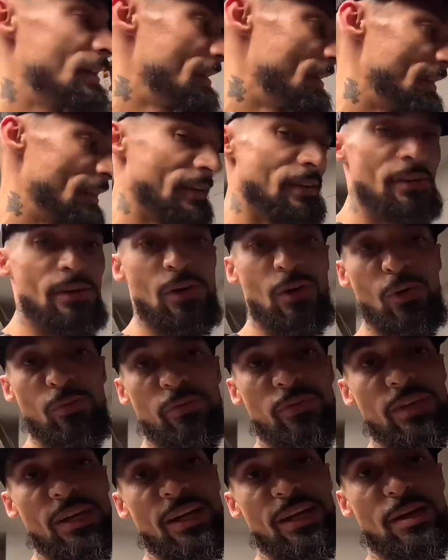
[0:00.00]
and
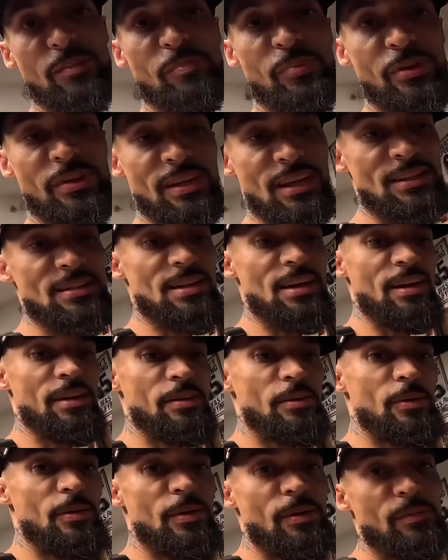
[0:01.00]
hopefully I can put that
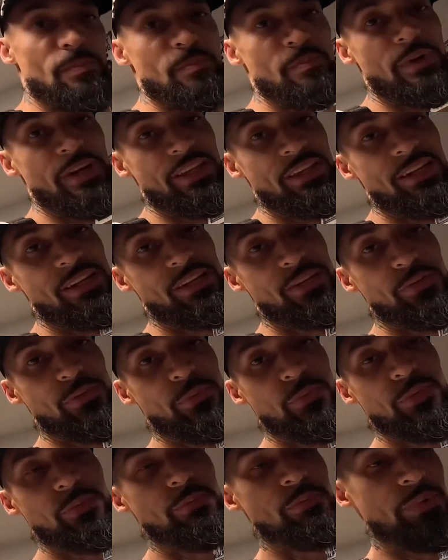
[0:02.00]
tire on by the end of the
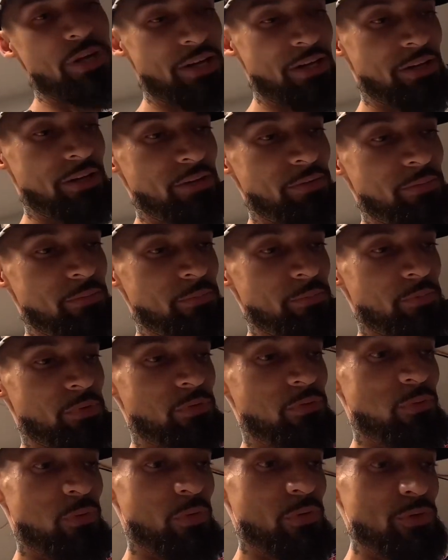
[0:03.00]
week by
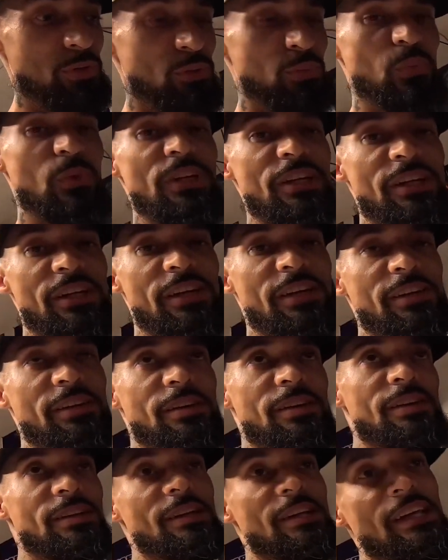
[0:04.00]
before this weekend
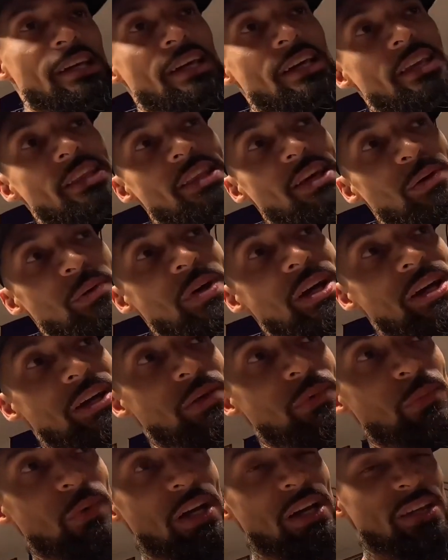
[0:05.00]
that way I
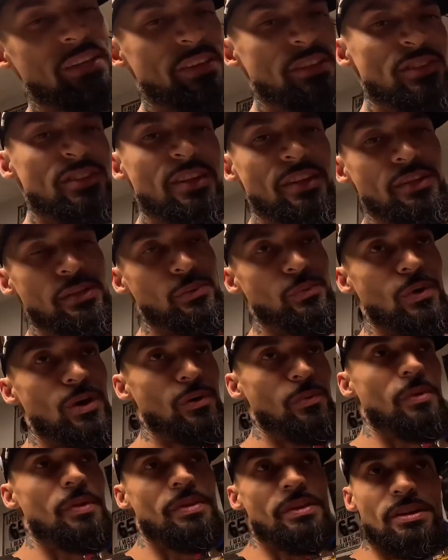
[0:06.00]
can ride it there's nothing
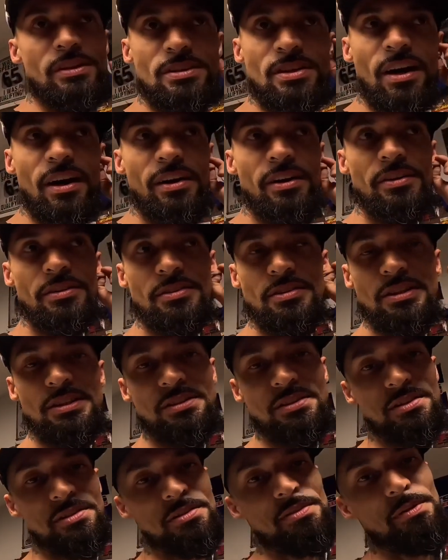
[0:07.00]
wrong with the tires it's
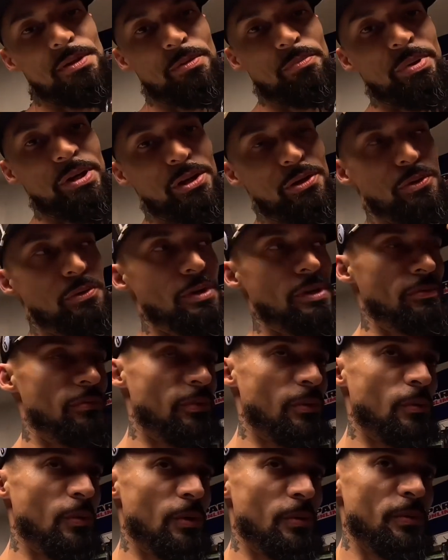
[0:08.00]
just they're better grip
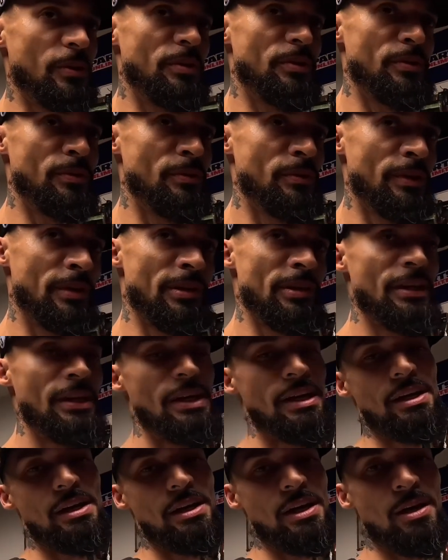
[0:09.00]
for what we're doing
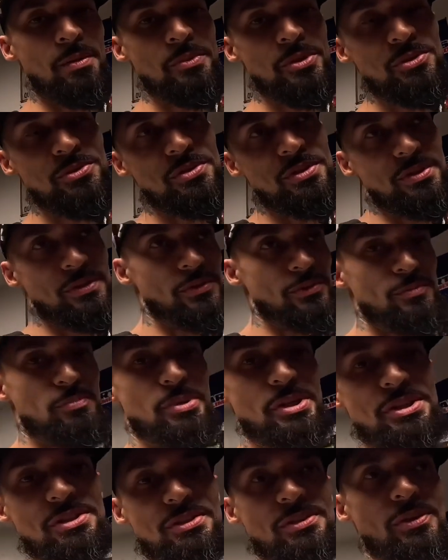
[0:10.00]
I'm using those
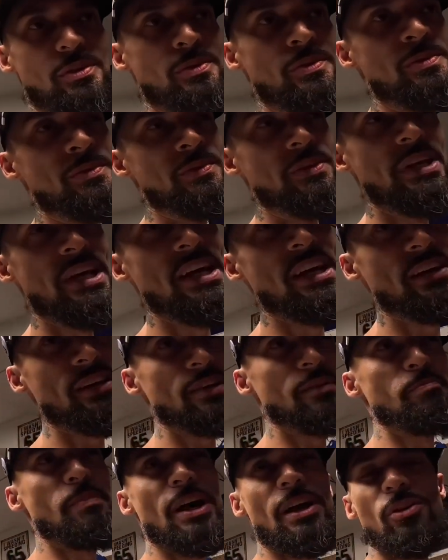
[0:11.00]
Bridgestone X,
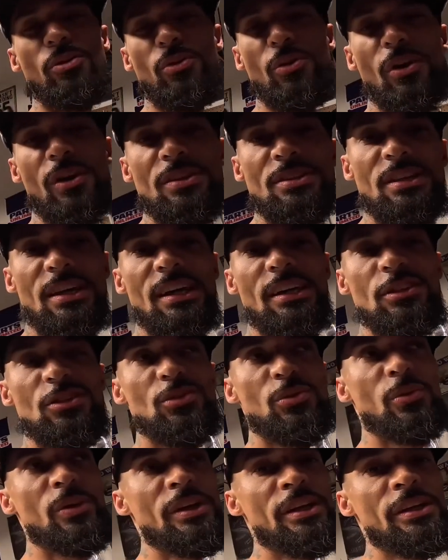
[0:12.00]
Battlecross
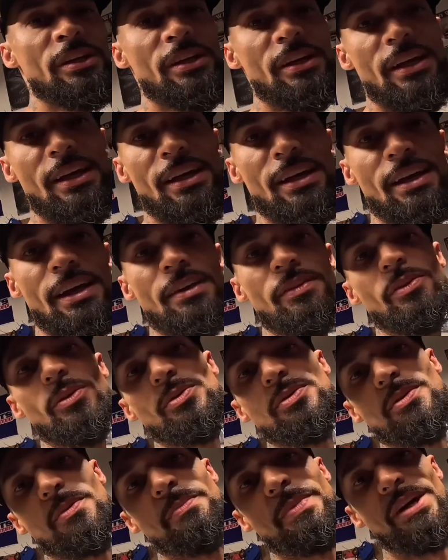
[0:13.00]
X20 and
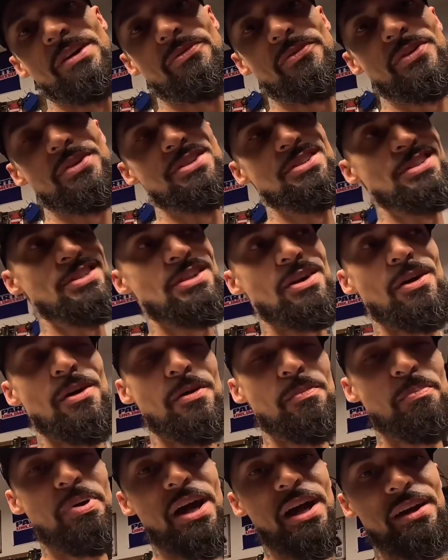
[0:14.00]
those are meant for just
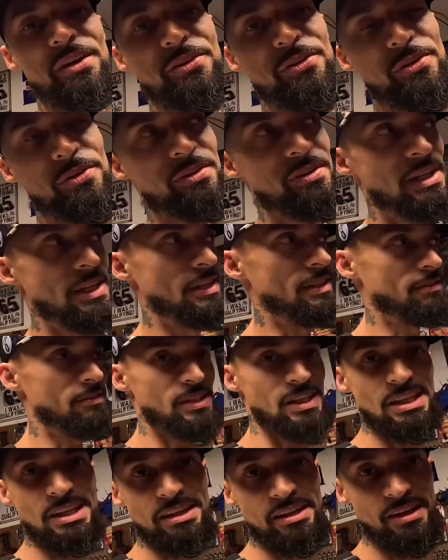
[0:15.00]
hard packed dirt like
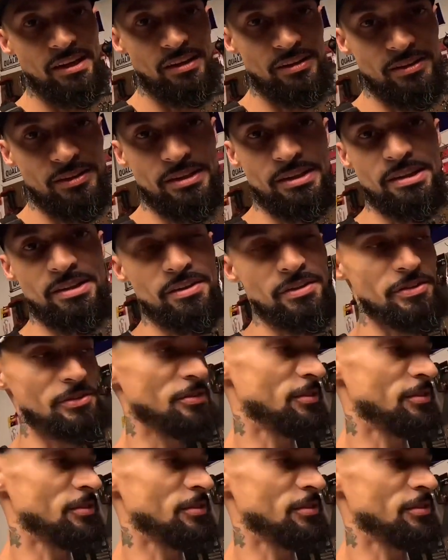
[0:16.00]
Glen Helen and other